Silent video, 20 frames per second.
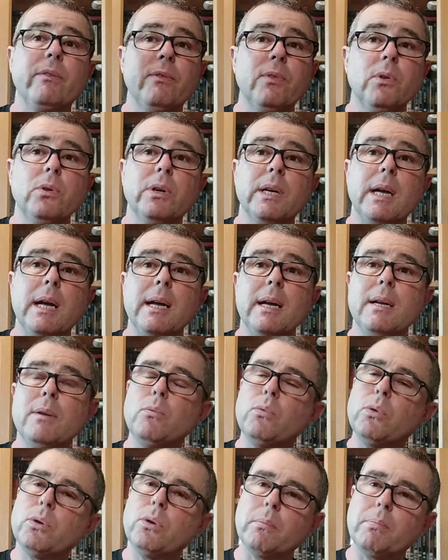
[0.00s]
4K
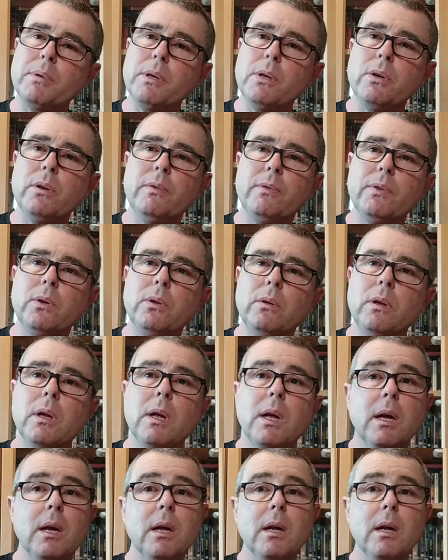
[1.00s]
would look beautiful.